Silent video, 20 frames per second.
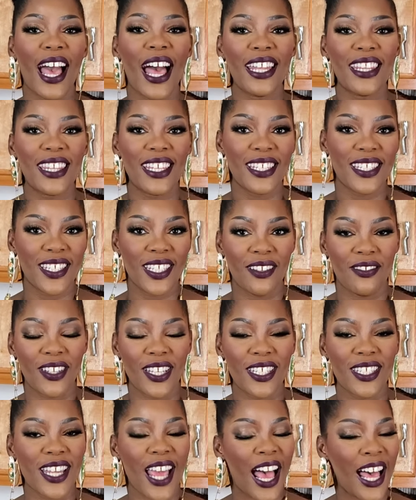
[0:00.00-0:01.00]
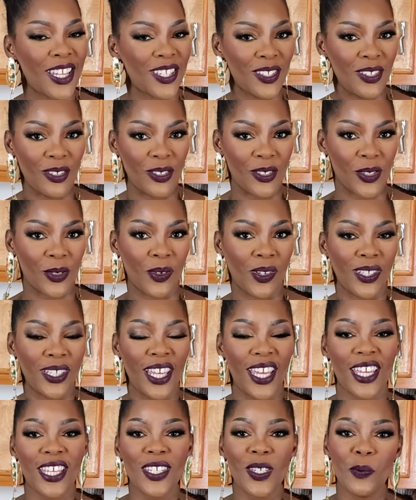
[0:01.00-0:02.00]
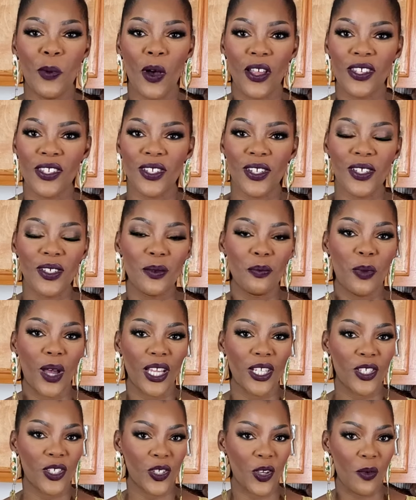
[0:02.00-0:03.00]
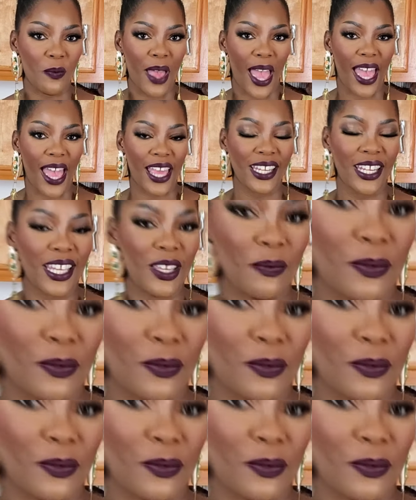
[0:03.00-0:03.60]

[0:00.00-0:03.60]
And this series, as usual, is sponsored by Showman